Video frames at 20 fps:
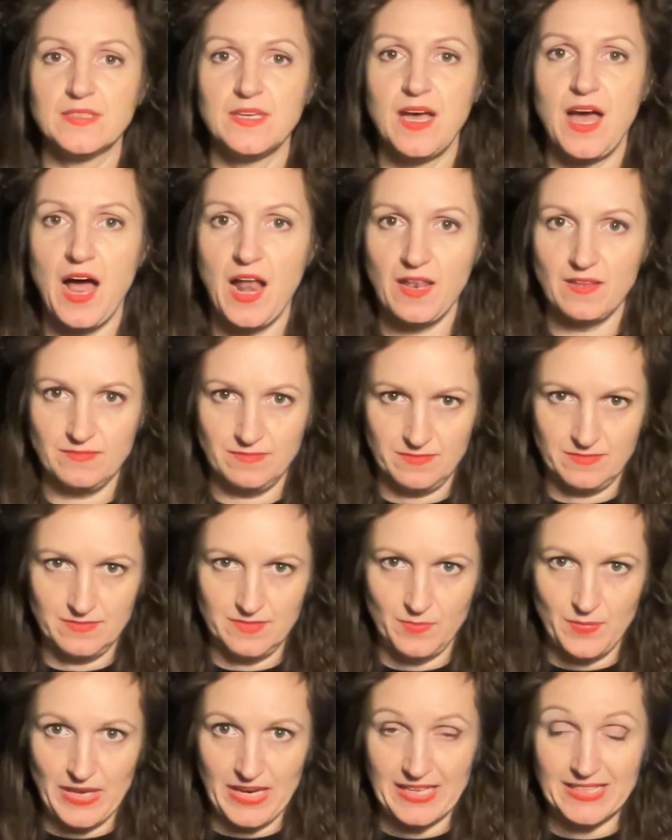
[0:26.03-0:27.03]
half
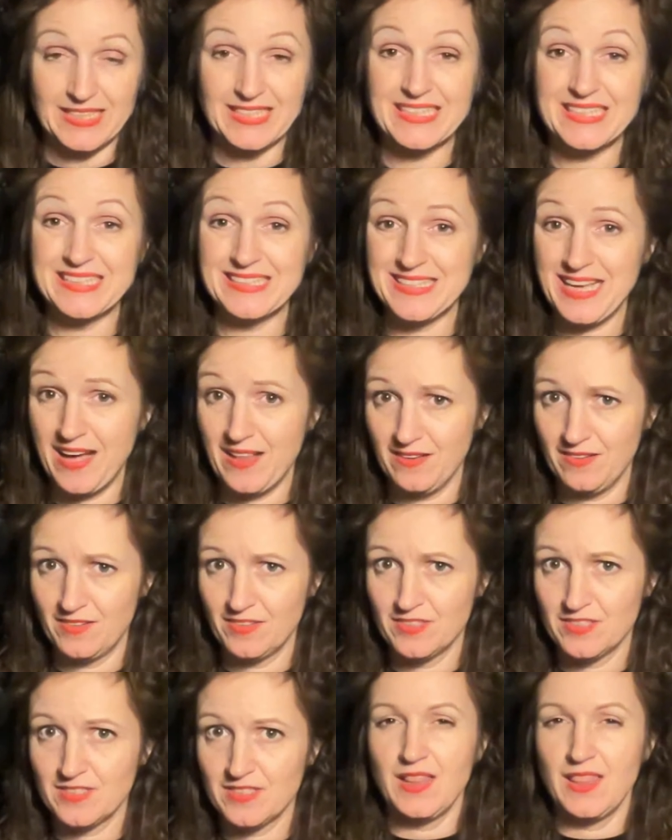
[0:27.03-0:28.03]
million dollars.